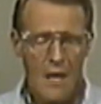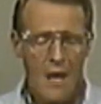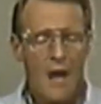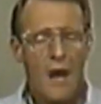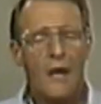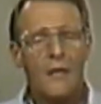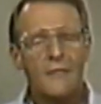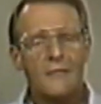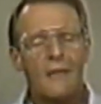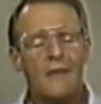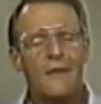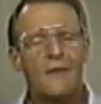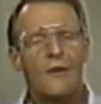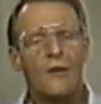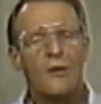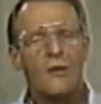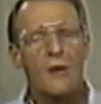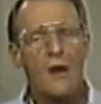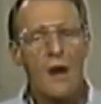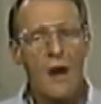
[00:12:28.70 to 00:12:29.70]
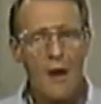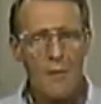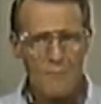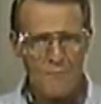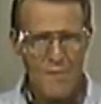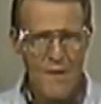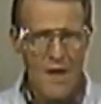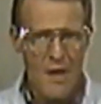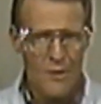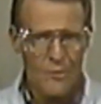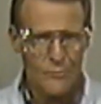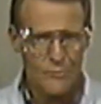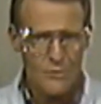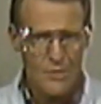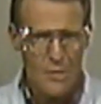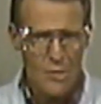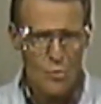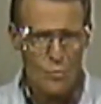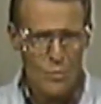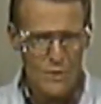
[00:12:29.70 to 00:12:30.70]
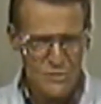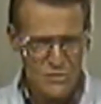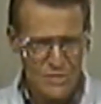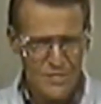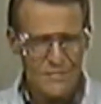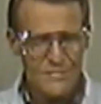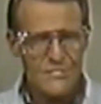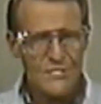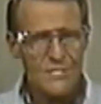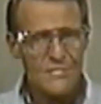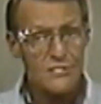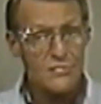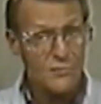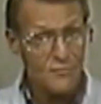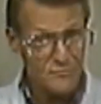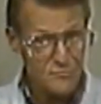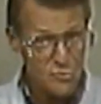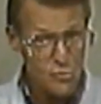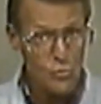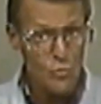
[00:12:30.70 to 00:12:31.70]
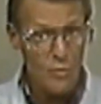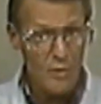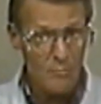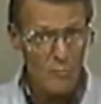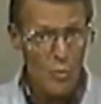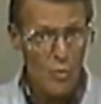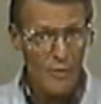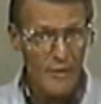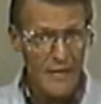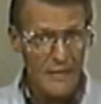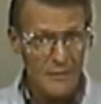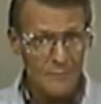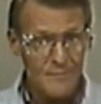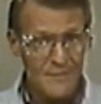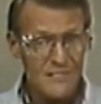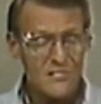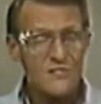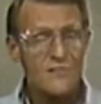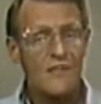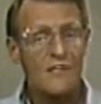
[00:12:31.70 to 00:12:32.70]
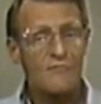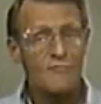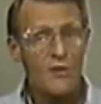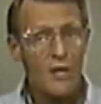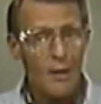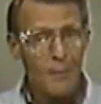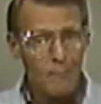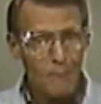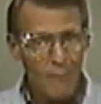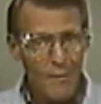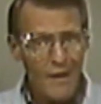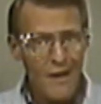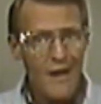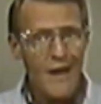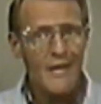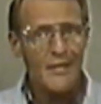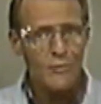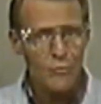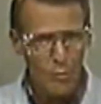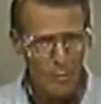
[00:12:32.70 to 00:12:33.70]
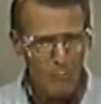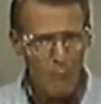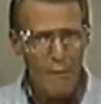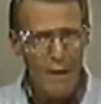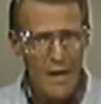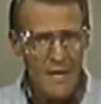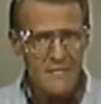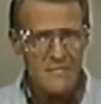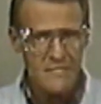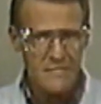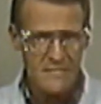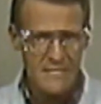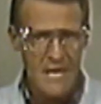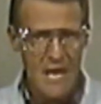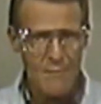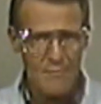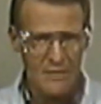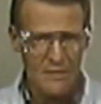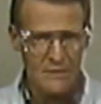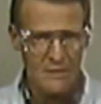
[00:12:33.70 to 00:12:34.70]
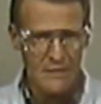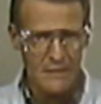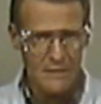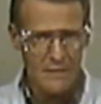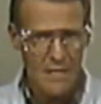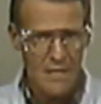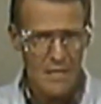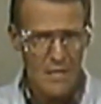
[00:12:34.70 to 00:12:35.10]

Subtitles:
Unlike a compound, which consists of two or more elements that have combined or bonded chemically,